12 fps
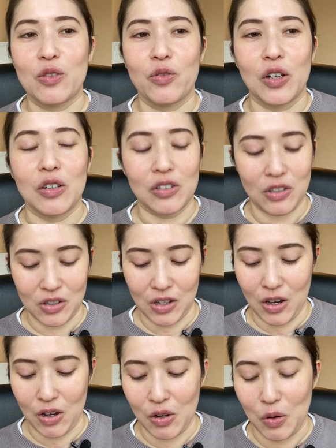felt
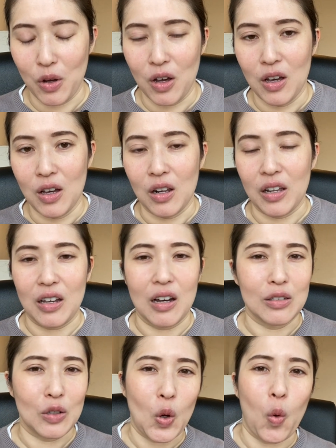so like
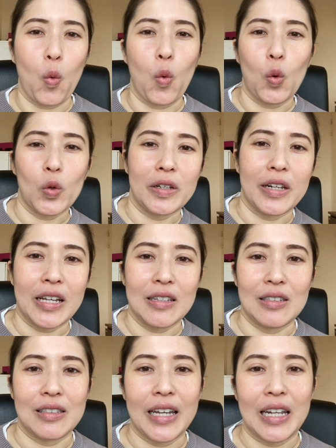
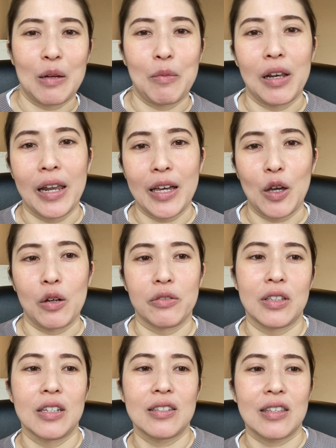uncoordinated getting my leg over
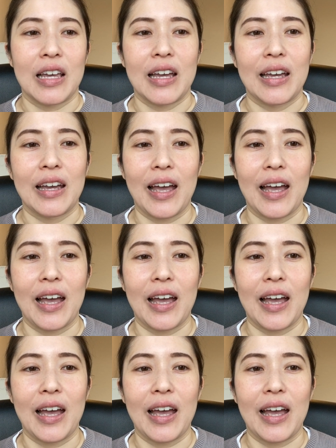this thing,